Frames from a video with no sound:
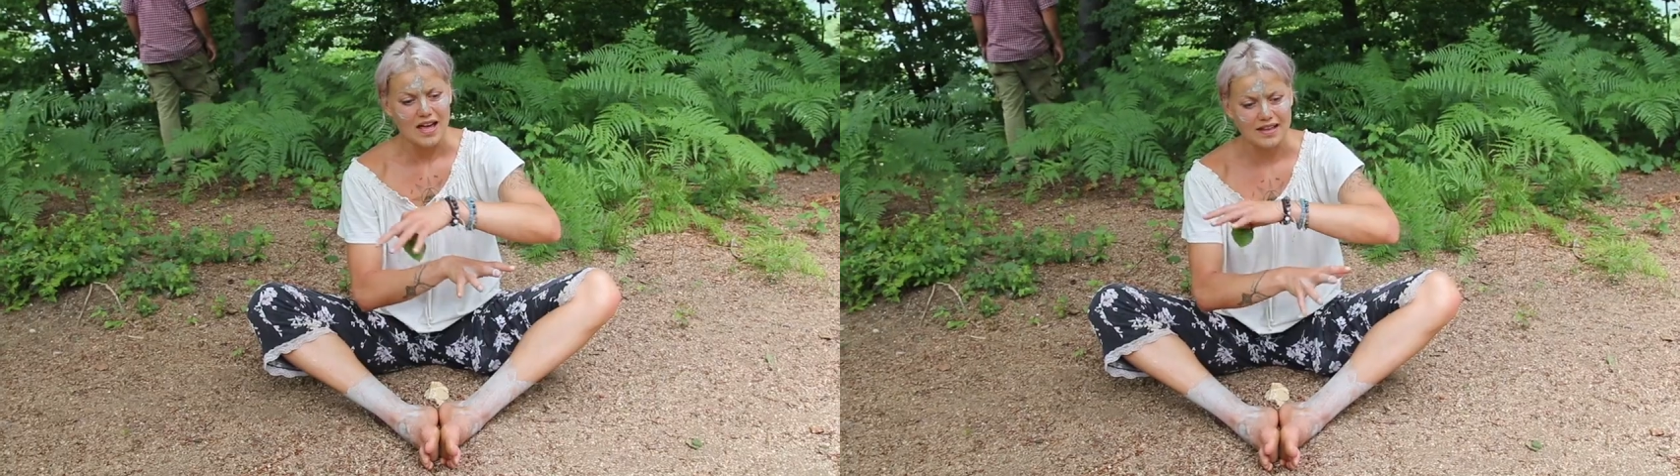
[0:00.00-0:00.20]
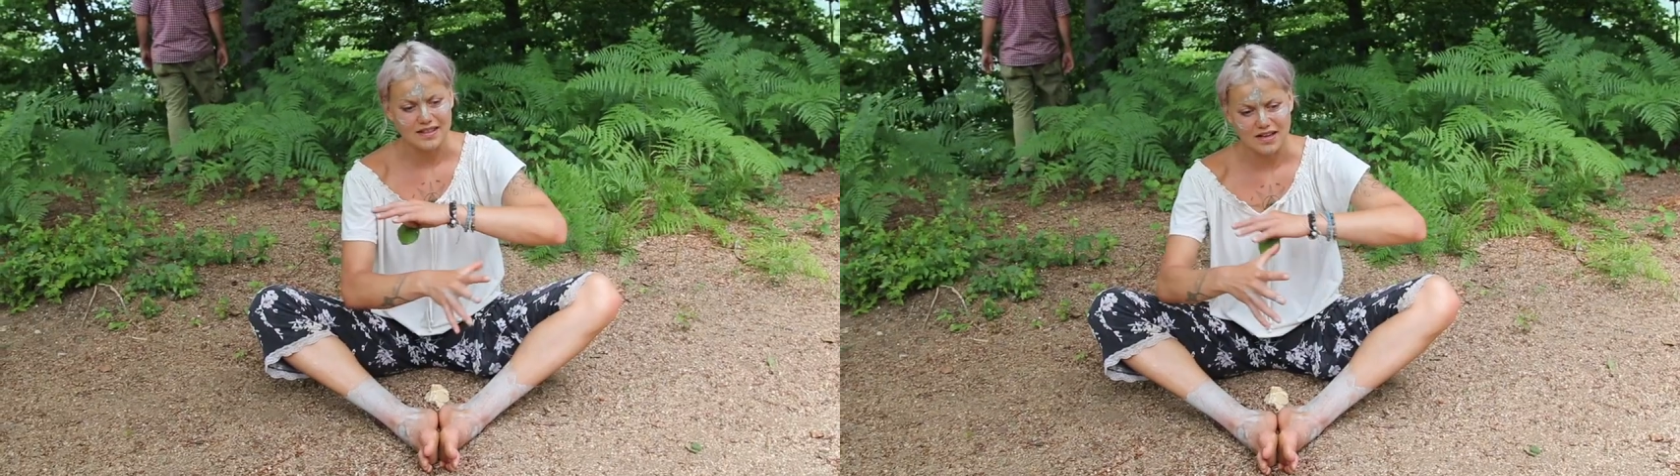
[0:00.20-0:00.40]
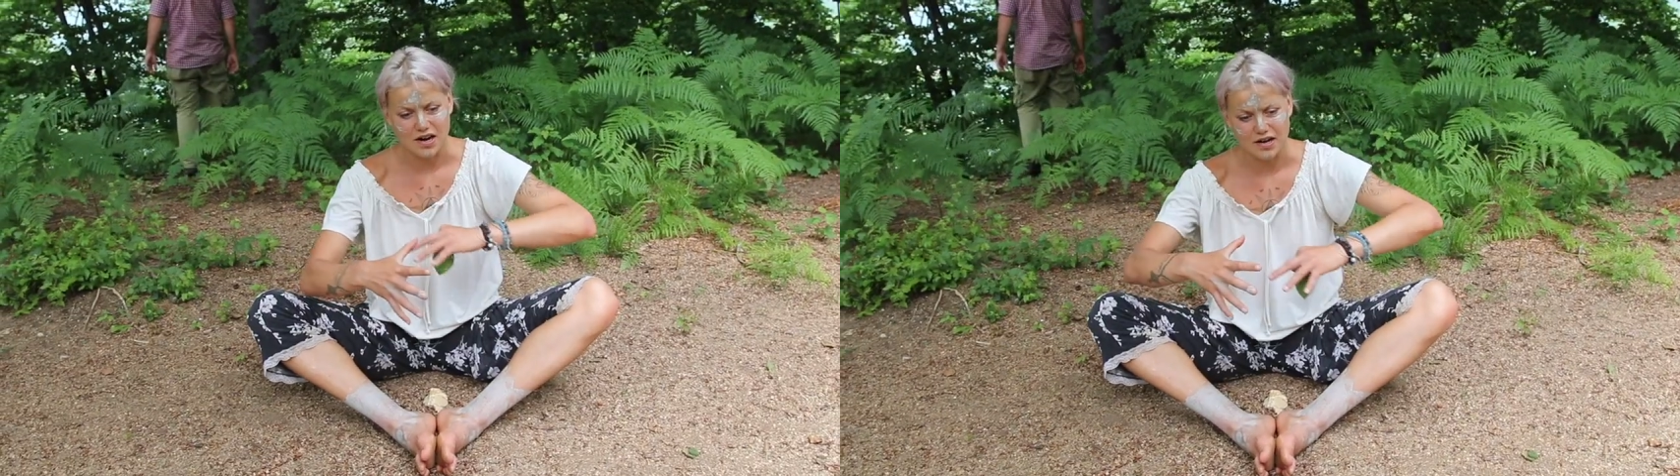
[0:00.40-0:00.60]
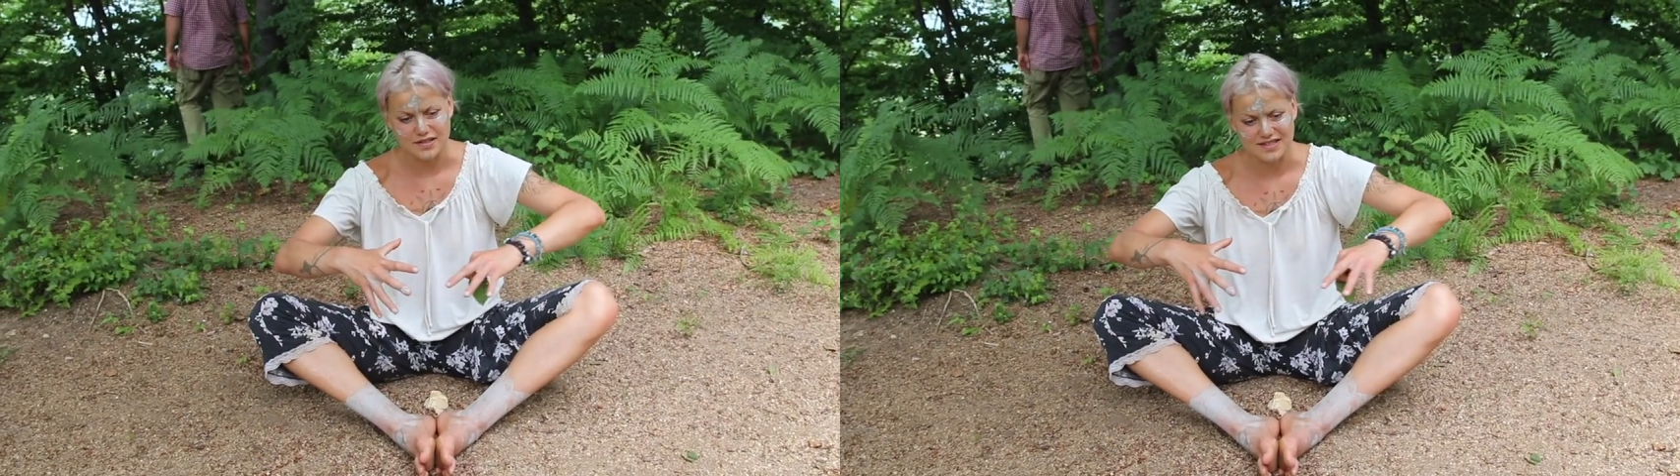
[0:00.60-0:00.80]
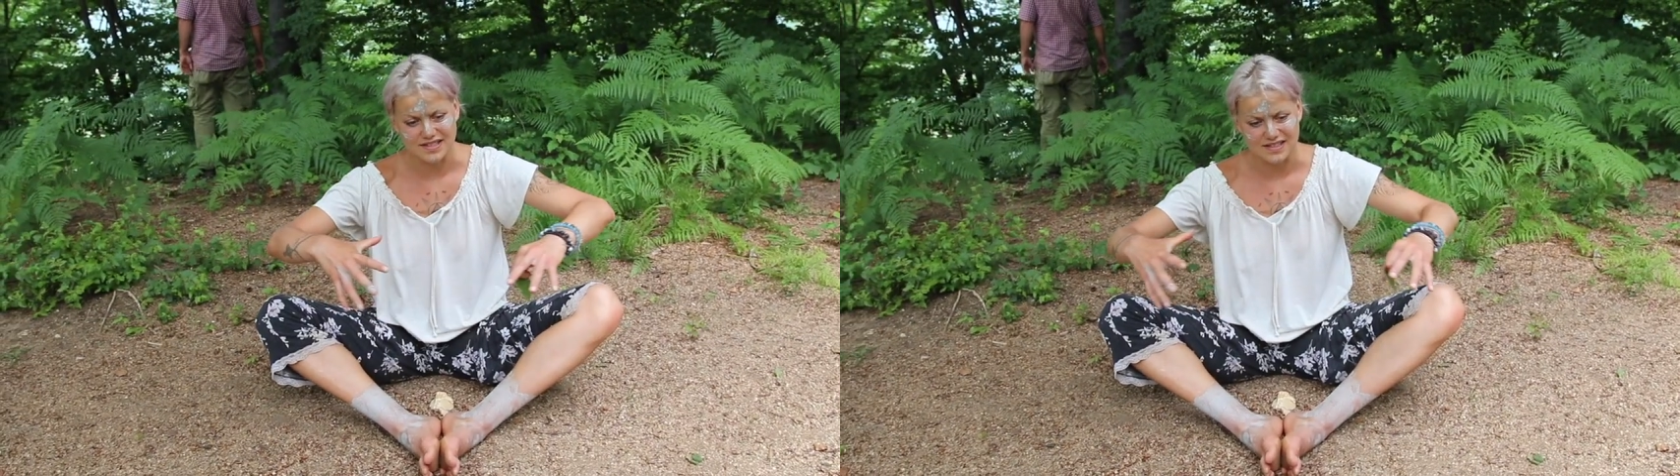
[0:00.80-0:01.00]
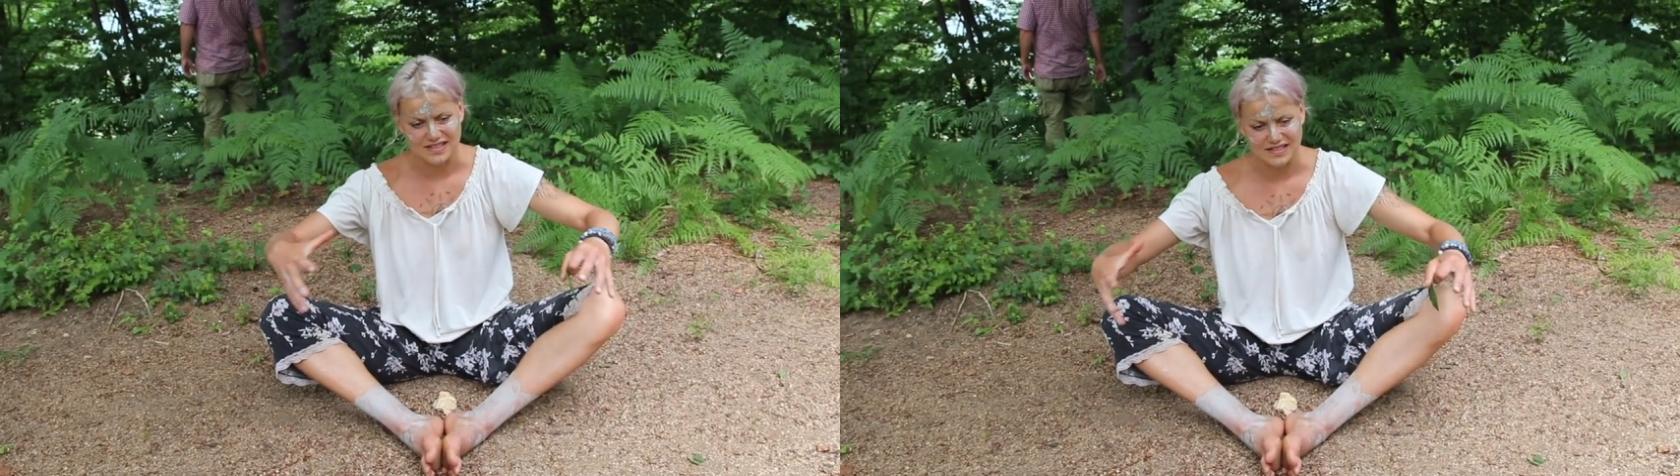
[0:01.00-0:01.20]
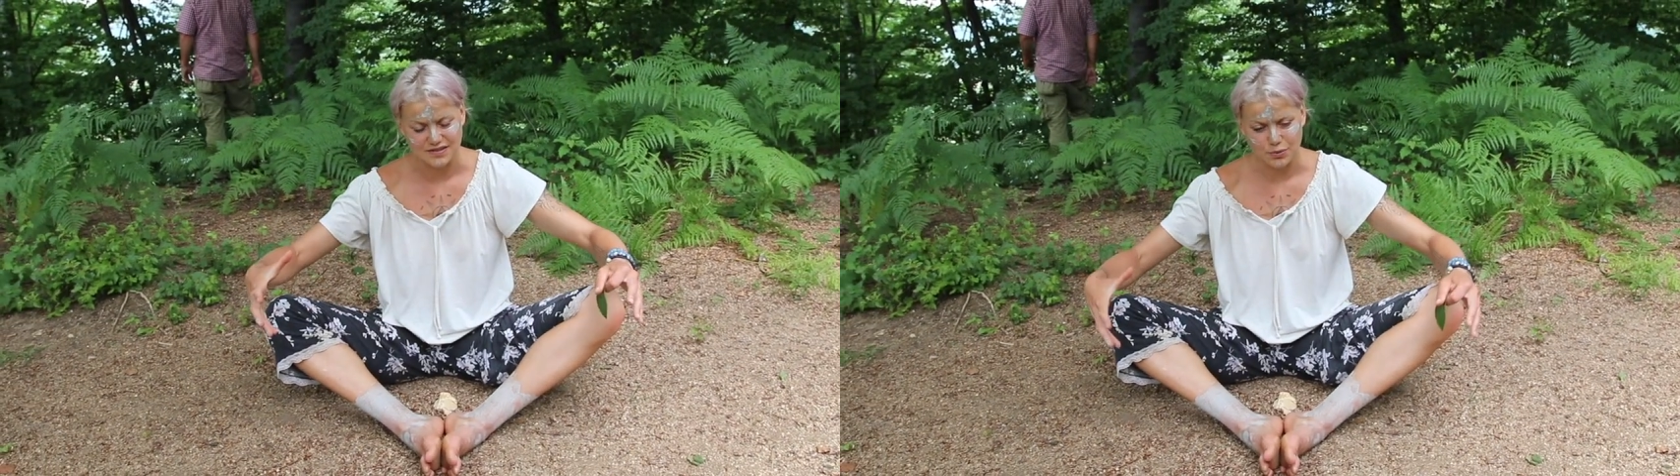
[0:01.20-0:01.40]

and there are still these